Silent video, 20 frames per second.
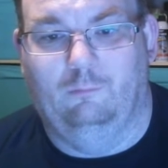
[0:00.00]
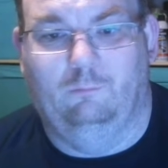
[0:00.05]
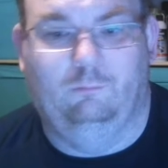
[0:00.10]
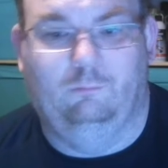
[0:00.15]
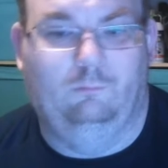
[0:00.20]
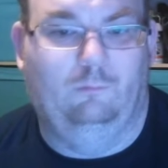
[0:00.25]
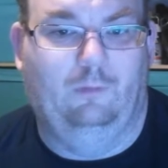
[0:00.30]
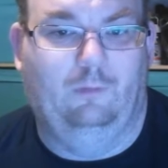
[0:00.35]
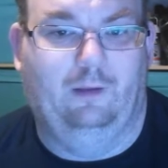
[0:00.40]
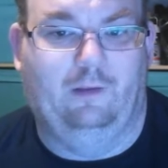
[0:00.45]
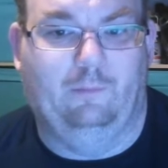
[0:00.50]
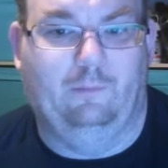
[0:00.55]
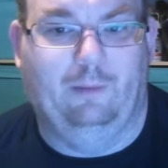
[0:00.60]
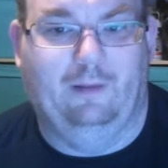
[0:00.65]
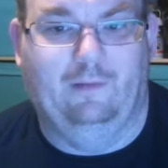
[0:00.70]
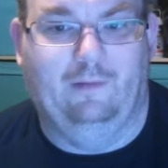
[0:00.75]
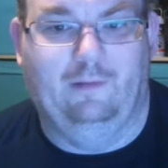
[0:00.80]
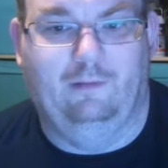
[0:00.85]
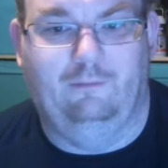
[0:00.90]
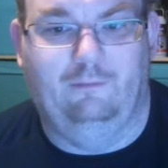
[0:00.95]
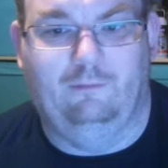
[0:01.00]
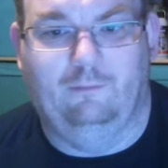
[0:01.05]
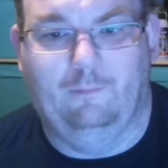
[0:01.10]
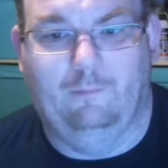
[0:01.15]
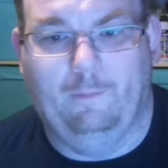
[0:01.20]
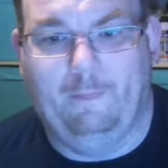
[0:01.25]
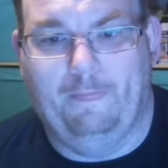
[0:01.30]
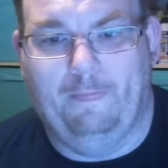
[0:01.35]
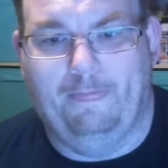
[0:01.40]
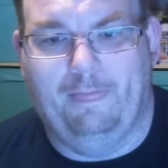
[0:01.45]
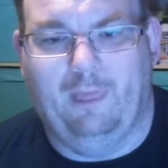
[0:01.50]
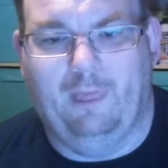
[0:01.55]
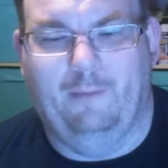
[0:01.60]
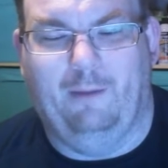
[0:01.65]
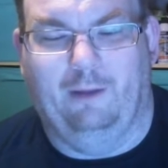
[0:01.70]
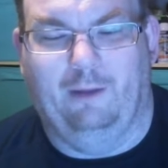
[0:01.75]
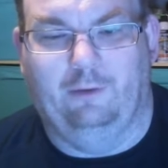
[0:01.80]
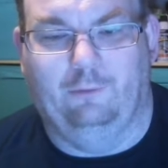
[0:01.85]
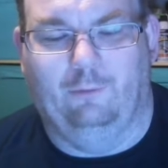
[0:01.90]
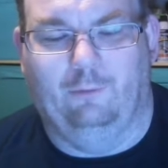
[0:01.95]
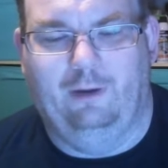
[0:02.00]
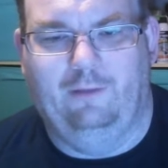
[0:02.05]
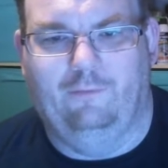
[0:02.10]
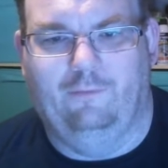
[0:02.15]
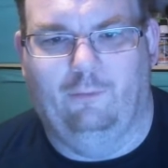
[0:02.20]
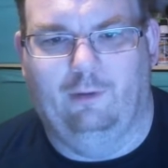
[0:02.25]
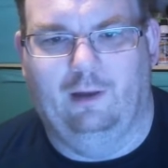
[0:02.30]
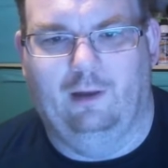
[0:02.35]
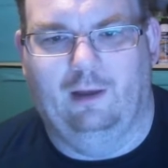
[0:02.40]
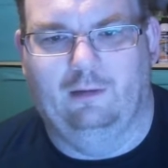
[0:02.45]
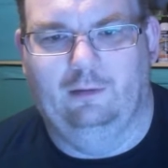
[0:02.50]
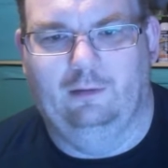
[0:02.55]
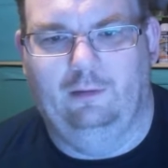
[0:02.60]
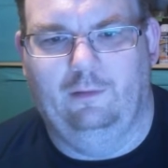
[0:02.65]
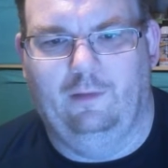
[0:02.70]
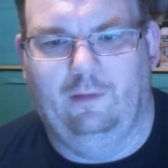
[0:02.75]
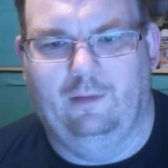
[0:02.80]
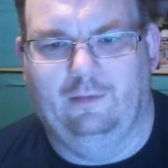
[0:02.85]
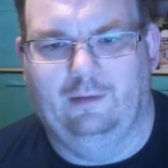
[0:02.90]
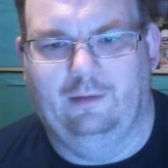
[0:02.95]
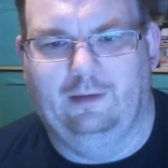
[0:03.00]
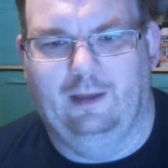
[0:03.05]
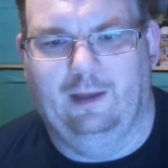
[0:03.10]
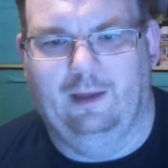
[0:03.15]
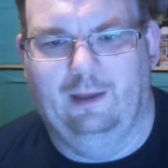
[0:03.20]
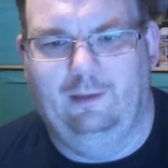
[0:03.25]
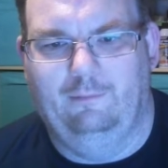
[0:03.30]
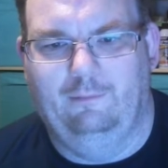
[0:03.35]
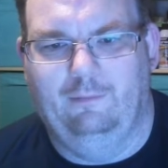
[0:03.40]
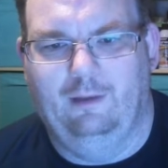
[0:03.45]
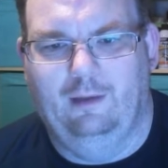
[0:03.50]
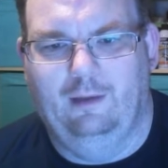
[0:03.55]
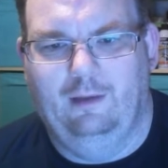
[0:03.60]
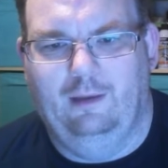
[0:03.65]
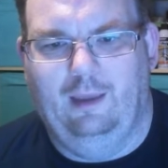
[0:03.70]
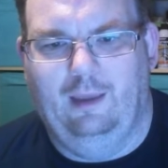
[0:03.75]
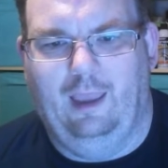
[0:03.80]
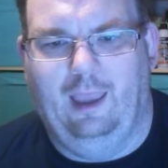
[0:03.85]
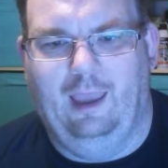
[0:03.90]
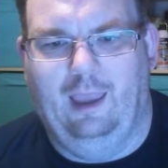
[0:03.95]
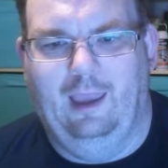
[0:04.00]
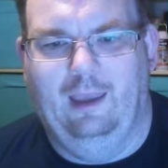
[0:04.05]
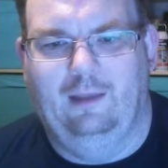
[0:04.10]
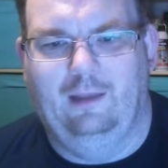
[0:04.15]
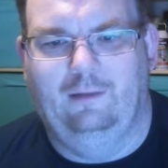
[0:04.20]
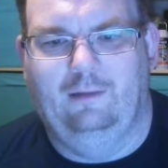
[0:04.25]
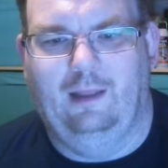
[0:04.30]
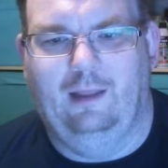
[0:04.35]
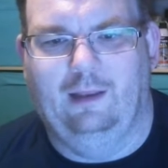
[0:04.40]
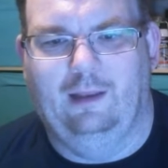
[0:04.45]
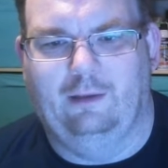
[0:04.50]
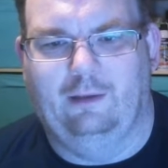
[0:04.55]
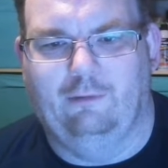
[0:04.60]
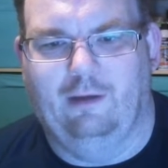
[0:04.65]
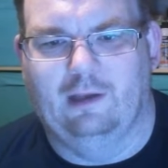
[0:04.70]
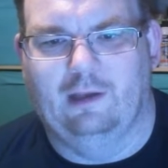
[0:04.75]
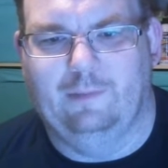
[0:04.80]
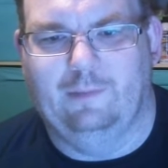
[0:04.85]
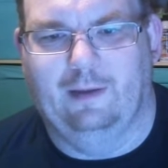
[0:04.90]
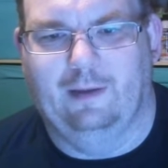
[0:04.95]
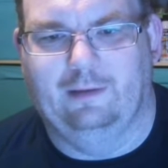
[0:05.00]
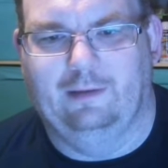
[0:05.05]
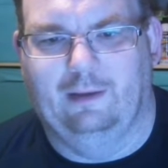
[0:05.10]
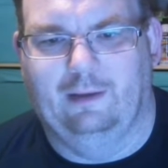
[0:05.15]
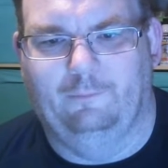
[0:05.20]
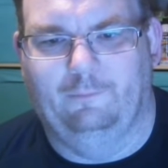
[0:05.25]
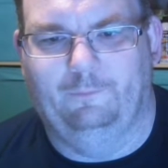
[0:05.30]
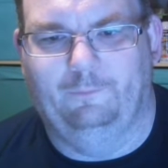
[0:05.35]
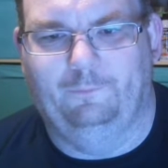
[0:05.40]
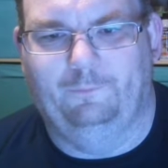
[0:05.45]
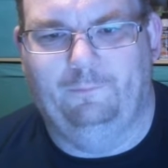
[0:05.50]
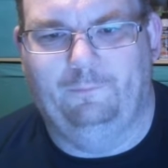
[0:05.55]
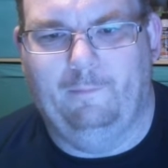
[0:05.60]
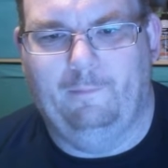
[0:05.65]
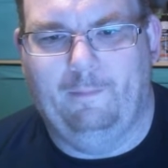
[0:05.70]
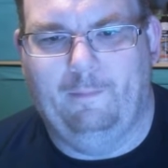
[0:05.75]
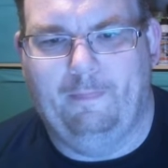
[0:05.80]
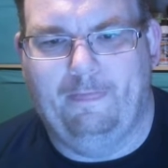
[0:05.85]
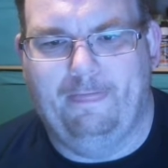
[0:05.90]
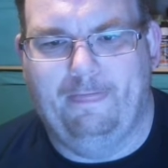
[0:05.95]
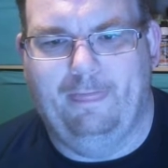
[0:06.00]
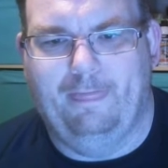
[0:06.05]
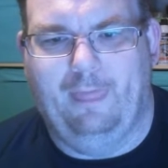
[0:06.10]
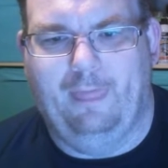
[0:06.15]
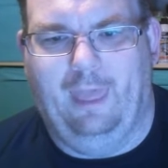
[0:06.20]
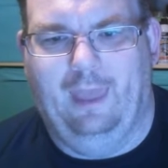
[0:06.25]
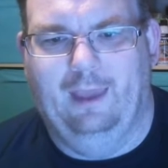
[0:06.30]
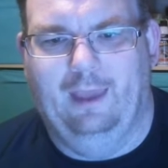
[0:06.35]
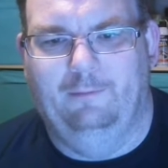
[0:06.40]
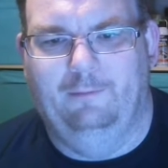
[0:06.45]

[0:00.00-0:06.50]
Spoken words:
expensive, about $24 at the time, and then it crashed back down. And